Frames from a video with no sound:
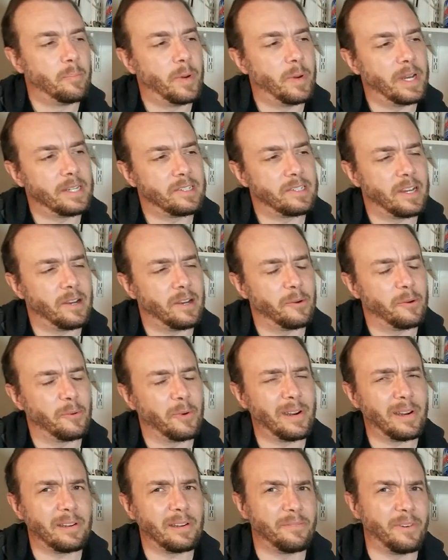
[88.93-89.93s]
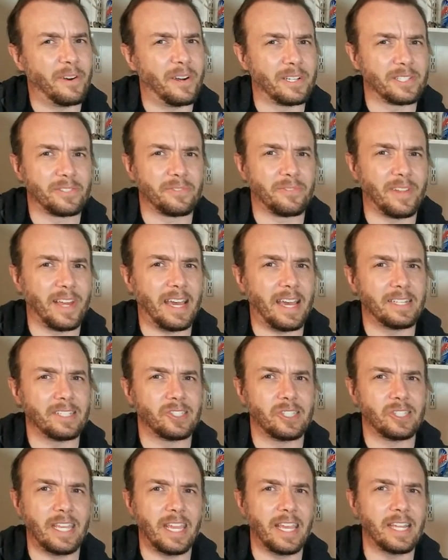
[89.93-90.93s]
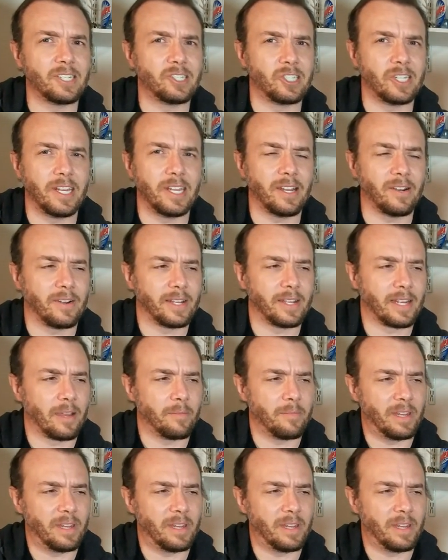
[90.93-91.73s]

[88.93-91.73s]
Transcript: But where it falls flat is the engineering.